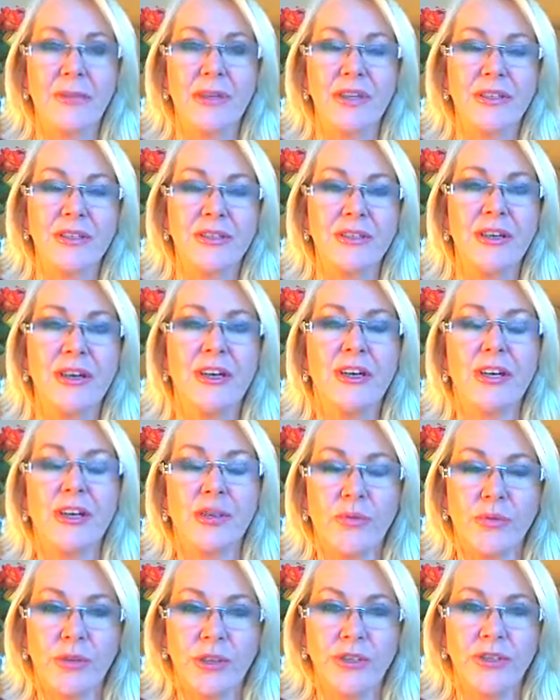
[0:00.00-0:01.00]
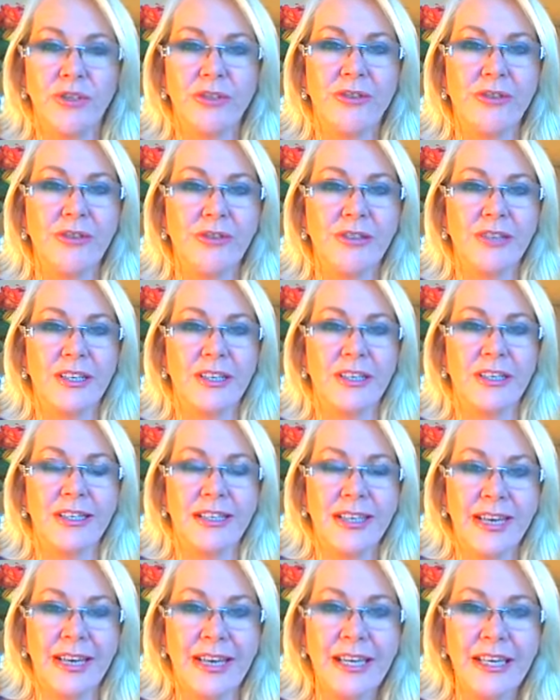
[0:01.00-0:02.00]
because what you do
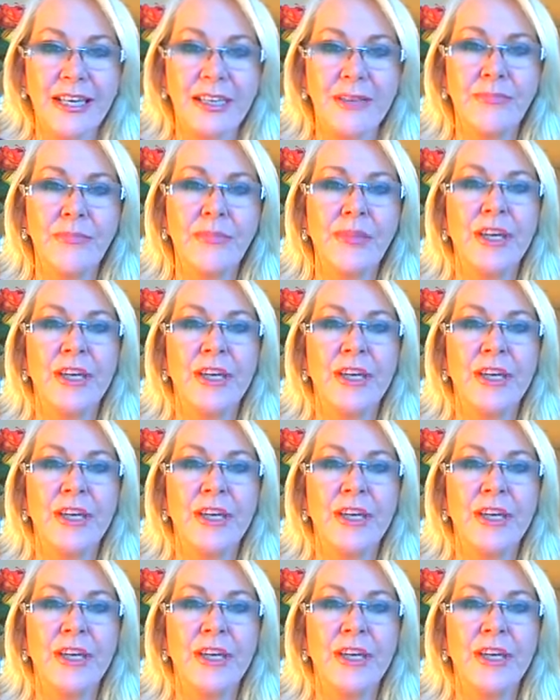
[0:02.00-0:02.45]
today